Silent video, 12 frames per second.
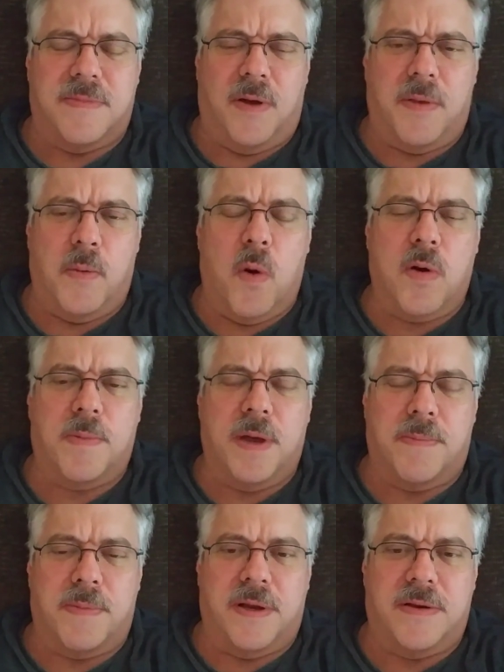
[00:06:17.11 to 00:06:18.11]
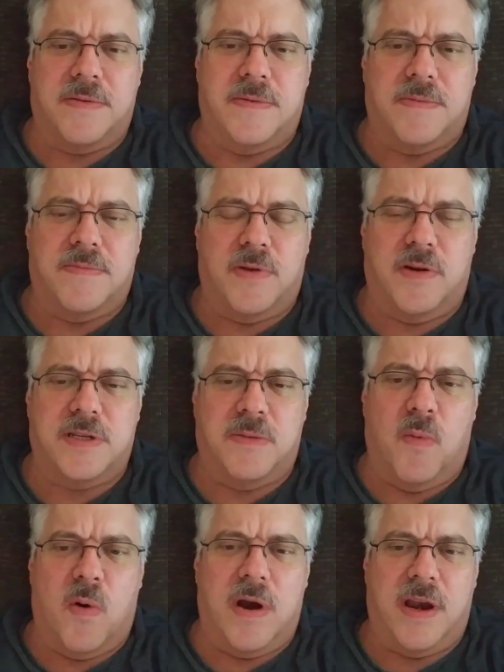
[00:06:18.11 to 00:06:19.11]
They woke me up at Thursday
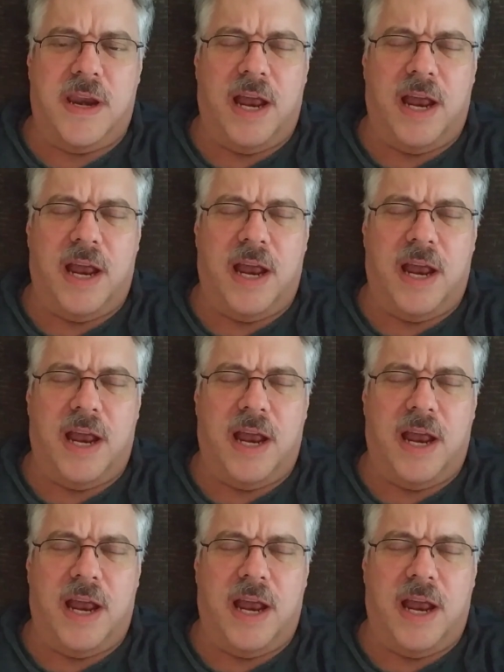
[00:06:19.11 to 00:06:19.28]
morning.